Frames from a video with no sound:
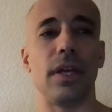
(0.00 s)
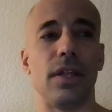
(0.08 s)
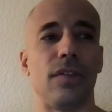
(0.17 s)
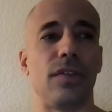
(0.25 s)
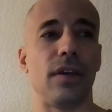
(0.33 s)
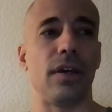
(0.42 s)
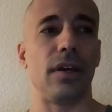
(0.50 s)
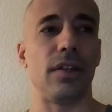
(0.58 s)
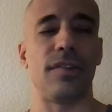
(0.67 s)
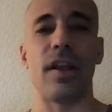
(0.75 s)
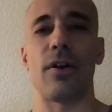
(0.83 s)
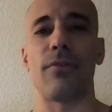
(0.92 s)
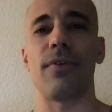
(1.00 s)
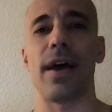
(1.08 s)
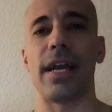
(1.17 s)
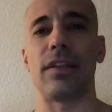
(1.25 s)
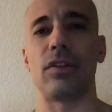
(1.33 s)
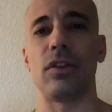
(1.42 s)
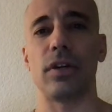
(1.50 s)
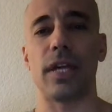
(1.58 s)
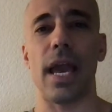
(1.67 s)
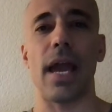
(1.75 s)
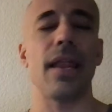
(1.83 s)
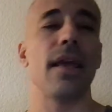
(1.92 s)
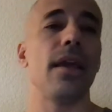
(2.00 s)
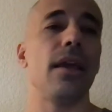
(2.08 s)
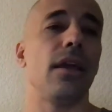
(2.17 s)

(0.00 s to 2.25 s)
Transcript: it's terrifying to look at,